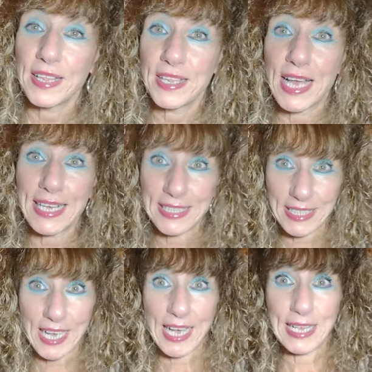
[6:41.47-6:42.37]
that
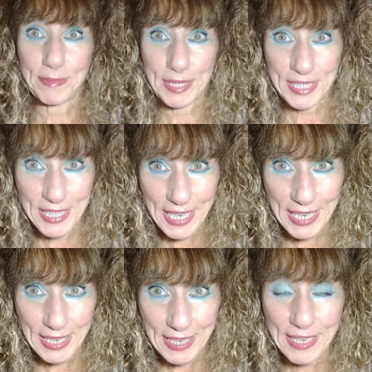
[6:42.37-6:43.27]
I am
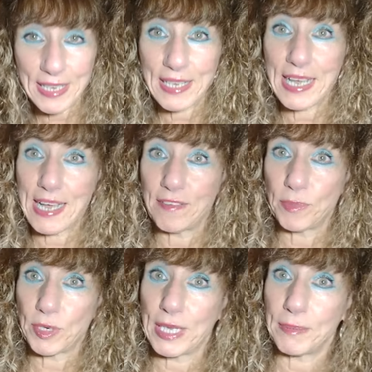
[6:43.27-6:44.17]
indeed
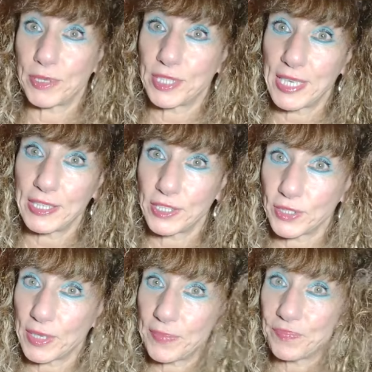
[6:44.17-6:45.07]
have borderline personality
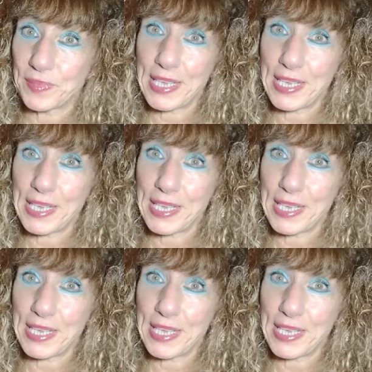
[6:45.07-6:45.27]
disorder.